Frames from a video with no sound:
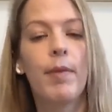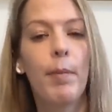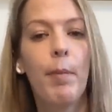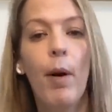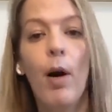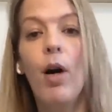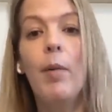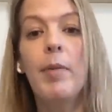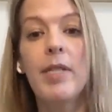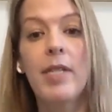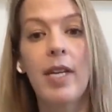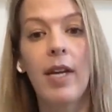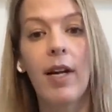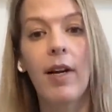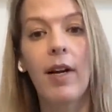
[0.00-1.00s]
Bob is
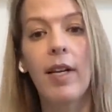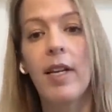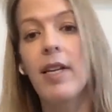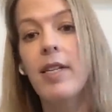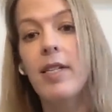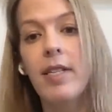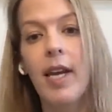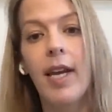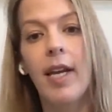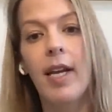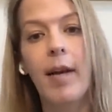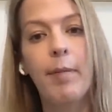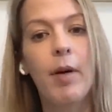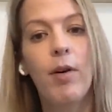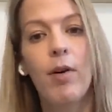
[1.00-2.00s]
here and he's saying,
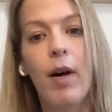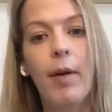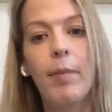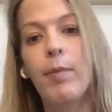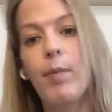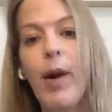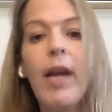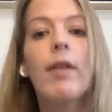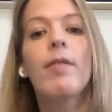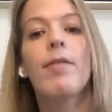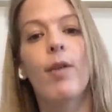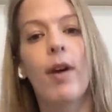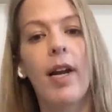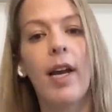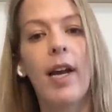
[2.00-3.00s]
I'm up, I'm waiting
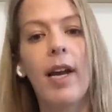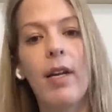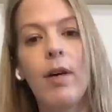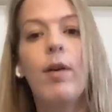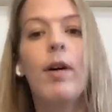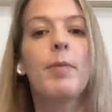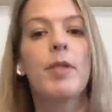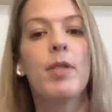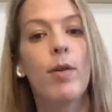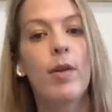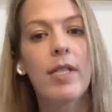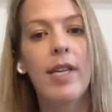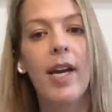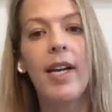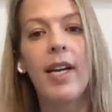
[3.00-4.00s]
for you. And oh, I'm so
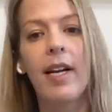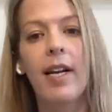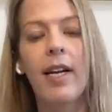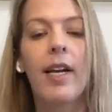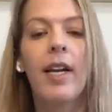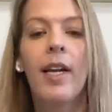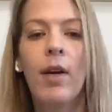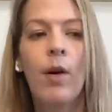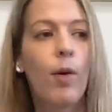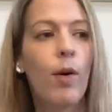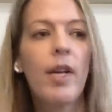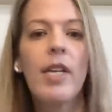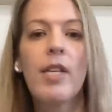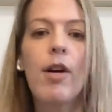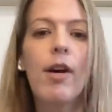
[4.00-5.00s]
excited. And, or
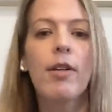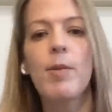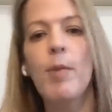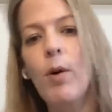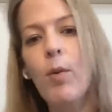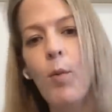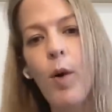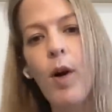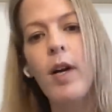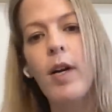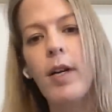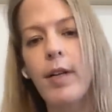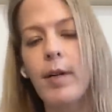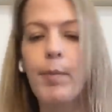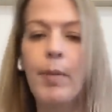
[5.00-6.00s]
he talked about
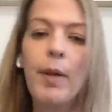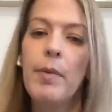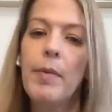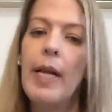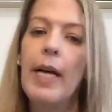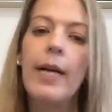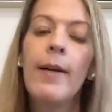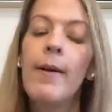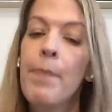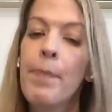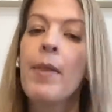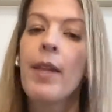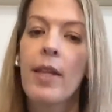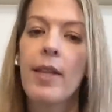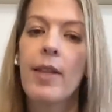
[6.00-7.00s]
work and blah, blah, blah.
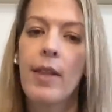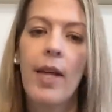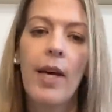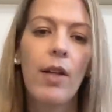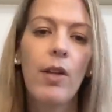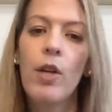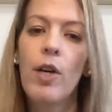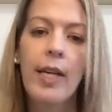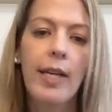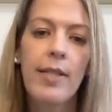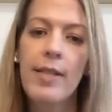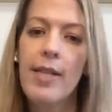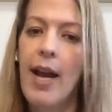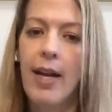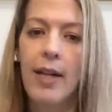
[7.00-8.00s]
They'll look
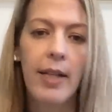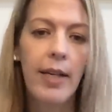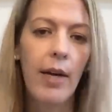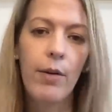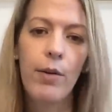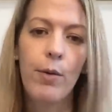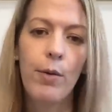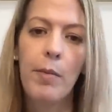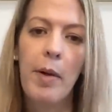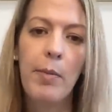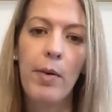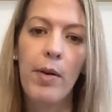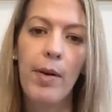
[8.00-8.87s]
exactly how you remember